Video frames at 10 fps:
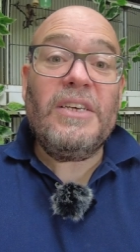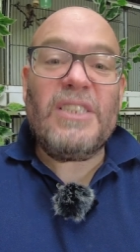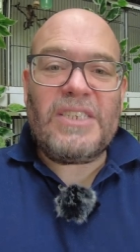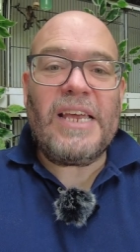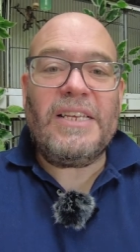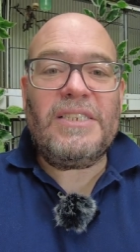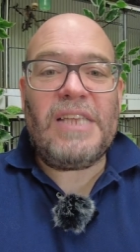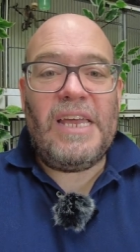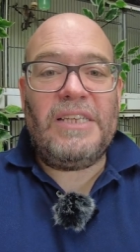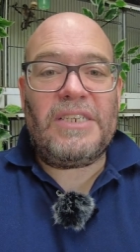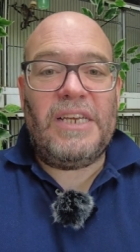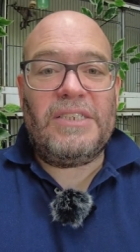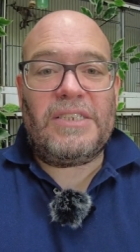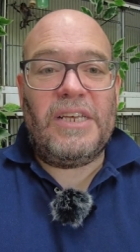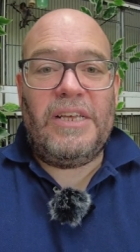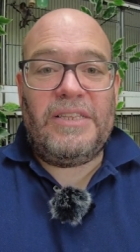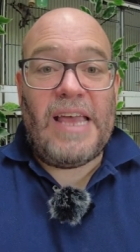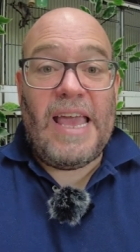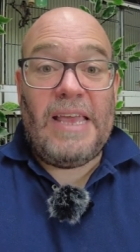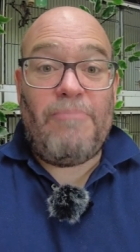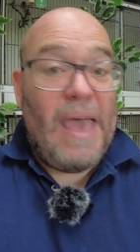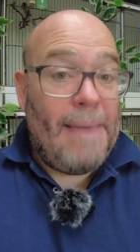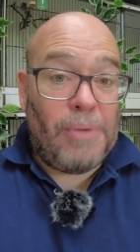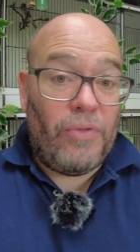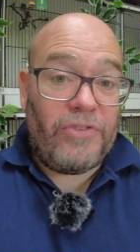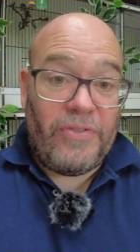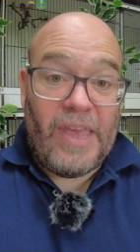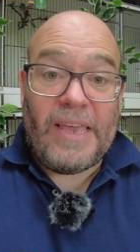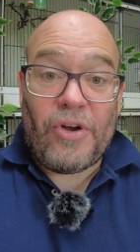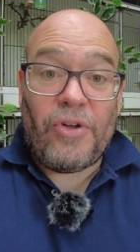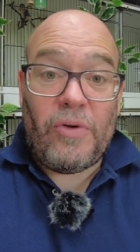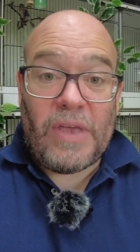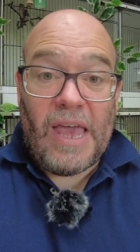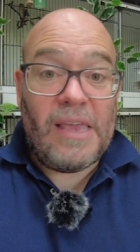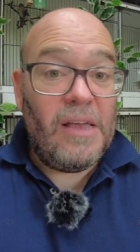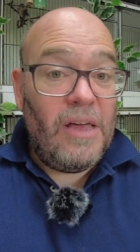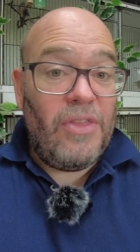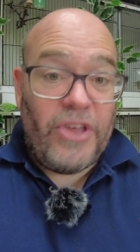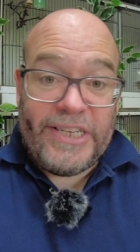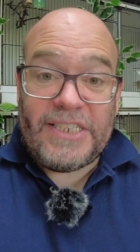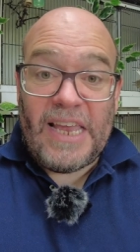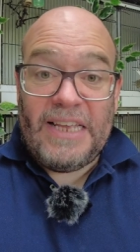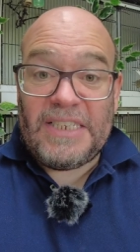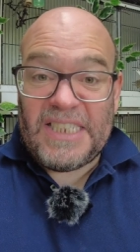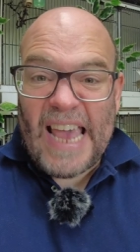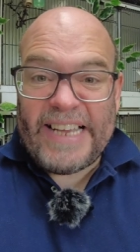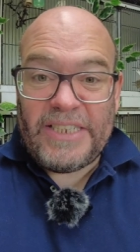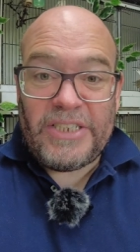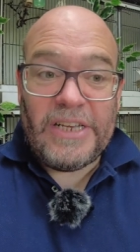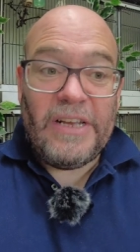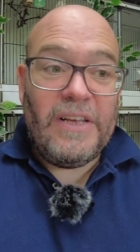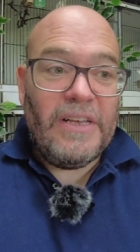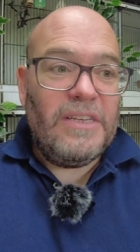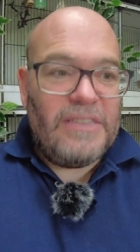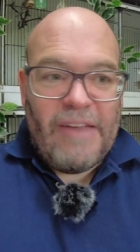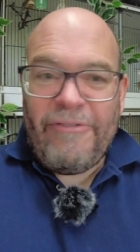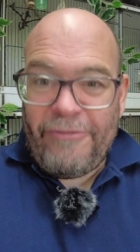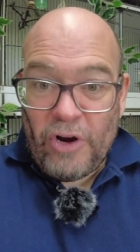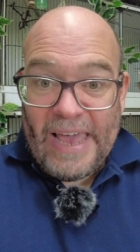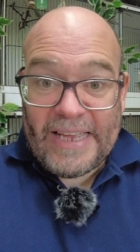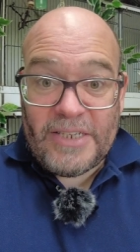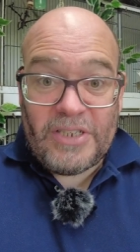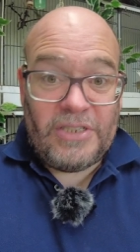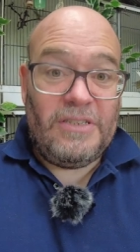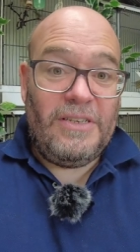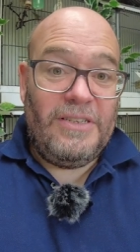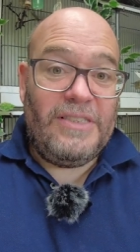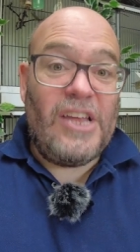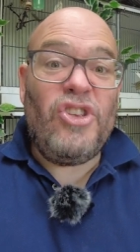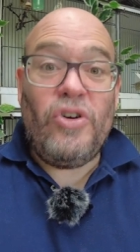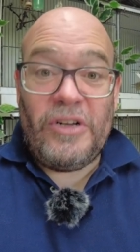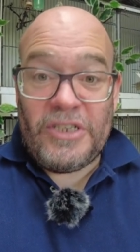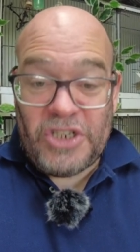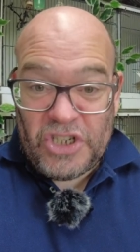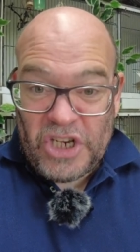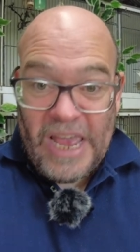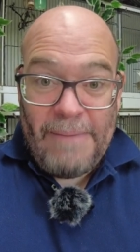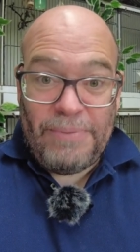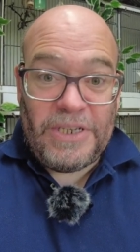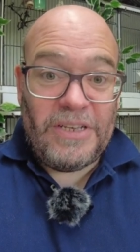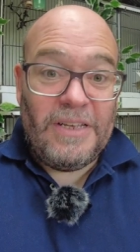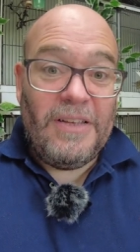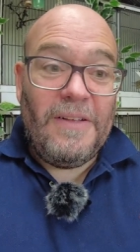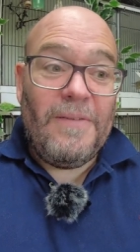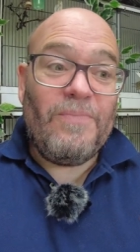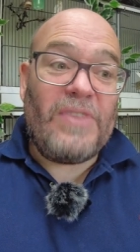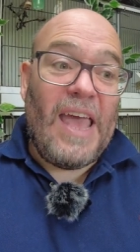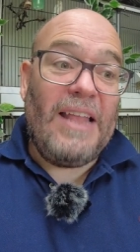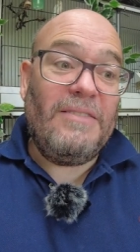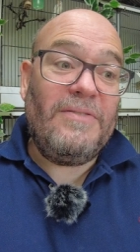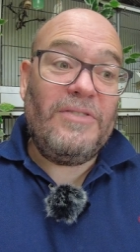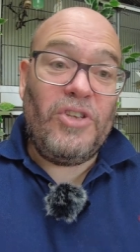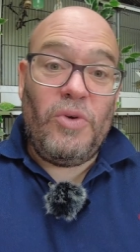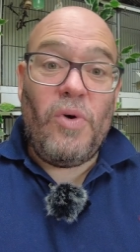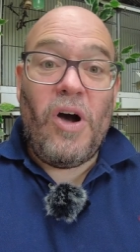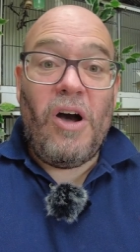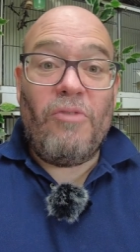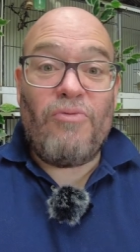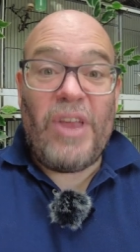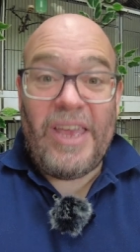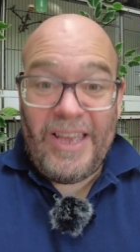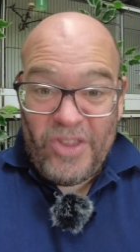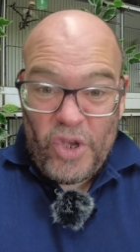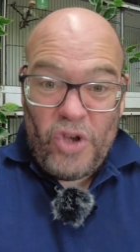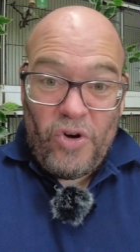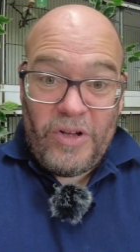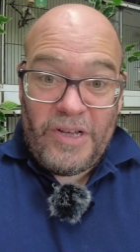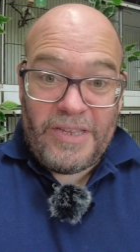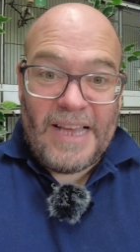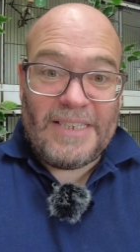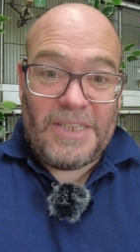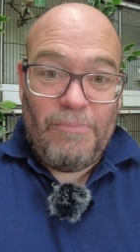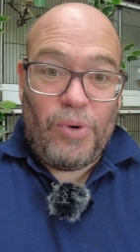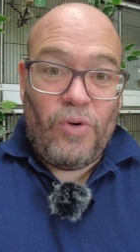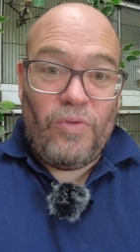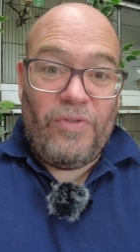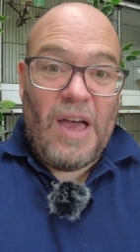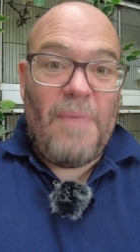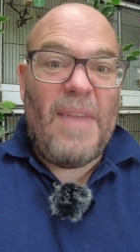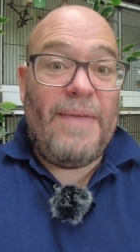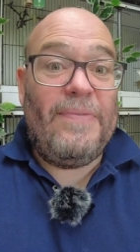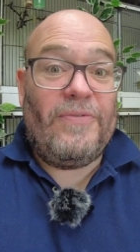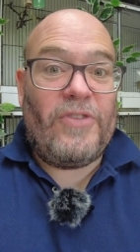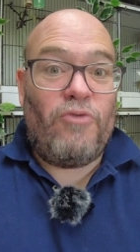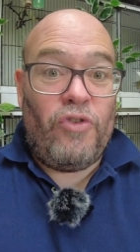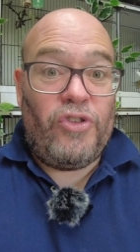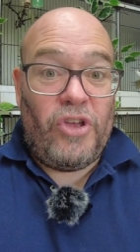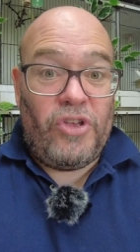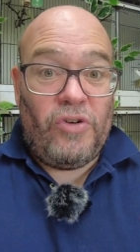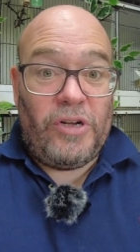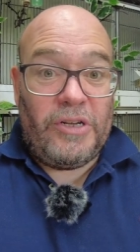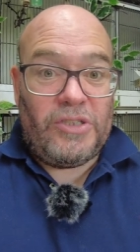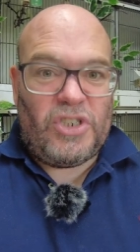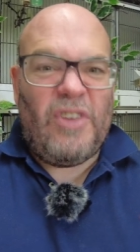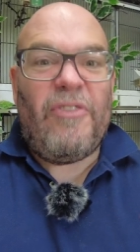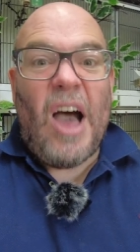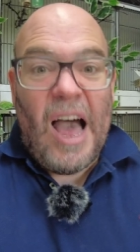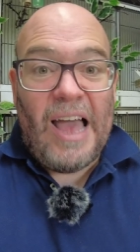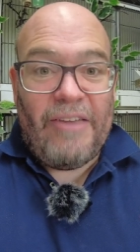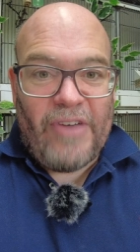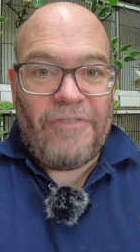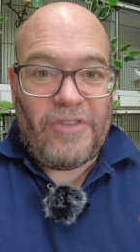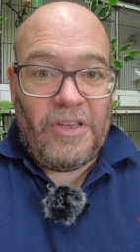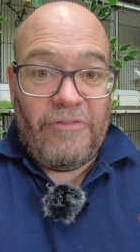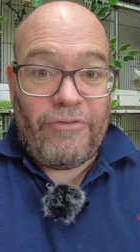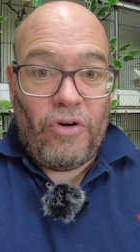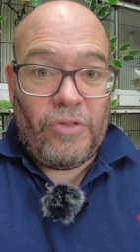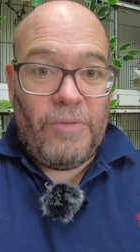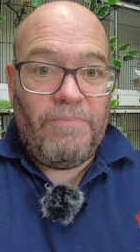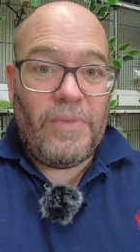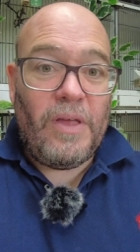the second stage is that they pair bond and they get on okay. Third stage is eggs, then full eggs, then young chipped. Then you are wringing the young, that's important, and then the young survive after you've wrung them.